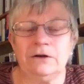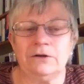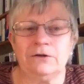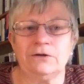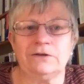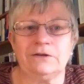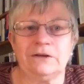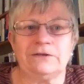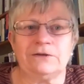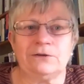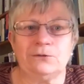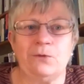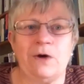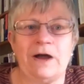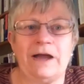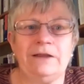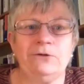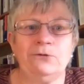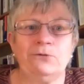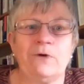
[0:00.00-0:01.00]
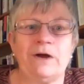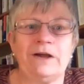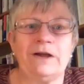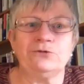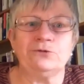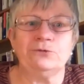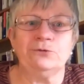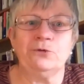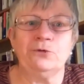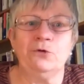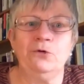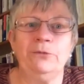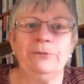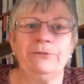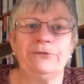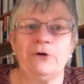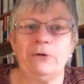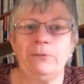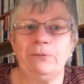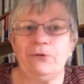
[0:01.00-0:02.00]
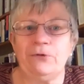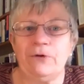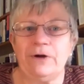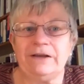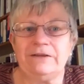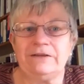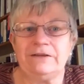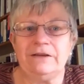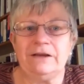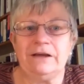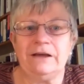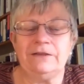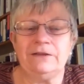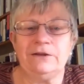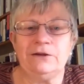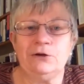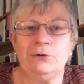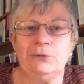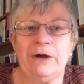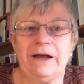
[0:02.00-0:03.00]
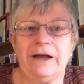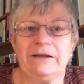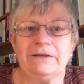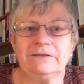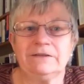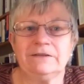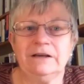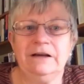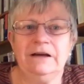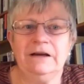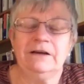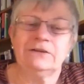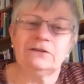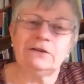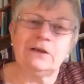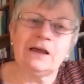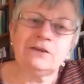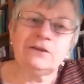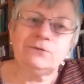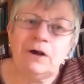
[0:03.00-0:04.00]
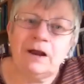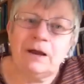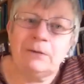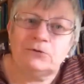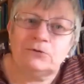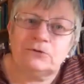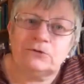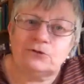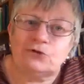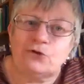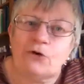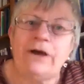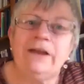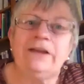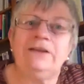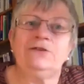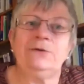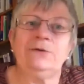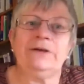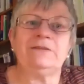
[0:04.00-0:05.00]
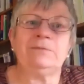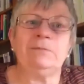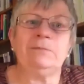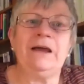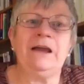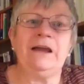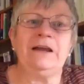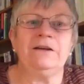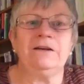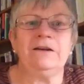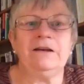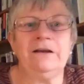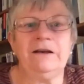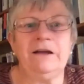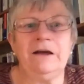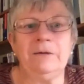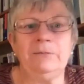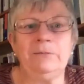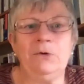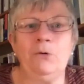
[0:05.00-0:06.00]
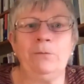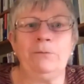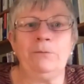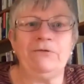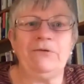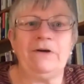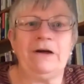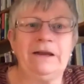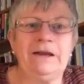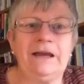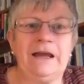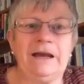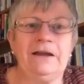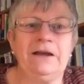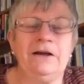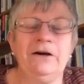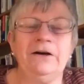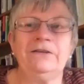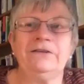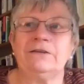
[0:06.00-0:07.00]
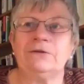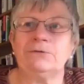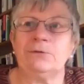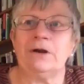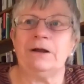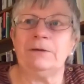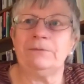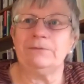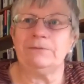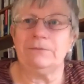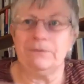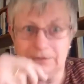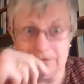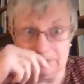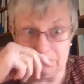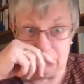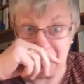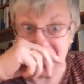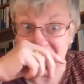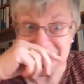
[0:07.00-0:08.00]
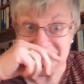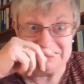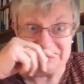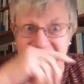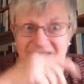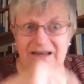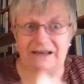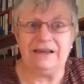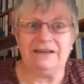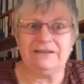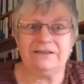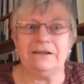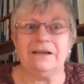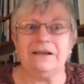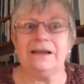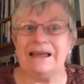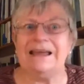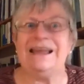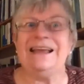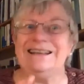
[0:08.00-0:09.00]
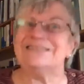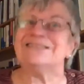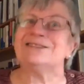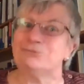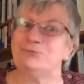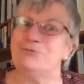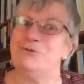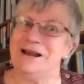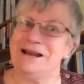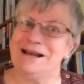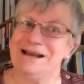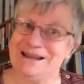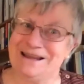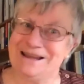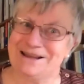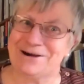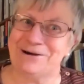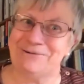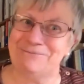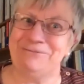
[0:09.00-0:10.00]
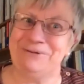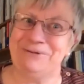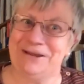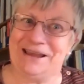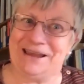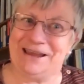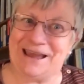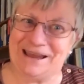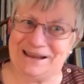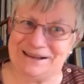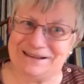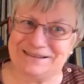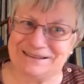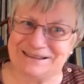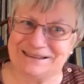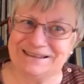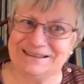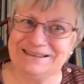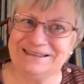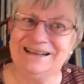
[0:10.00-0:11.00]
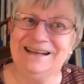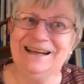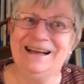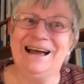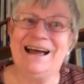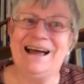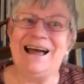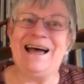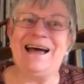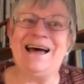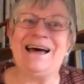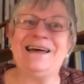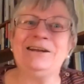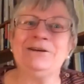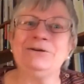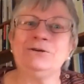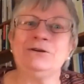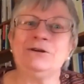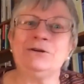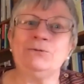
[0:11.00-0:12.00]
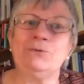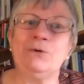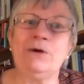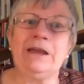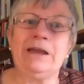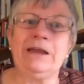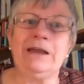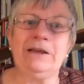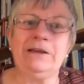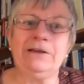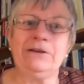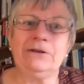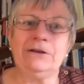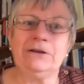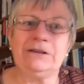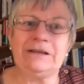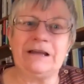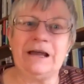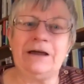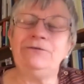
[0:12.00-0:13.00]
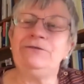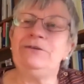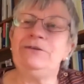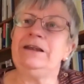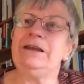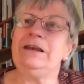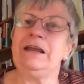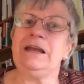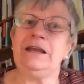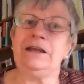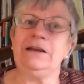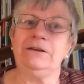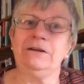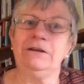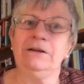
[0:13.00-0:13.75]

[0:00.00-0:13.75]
just the way that racial norms operate in the US. So that's what I'm trying to explain, and I'm not providing any answers. What I'm trying to say is that it's really complicated, and we definitely need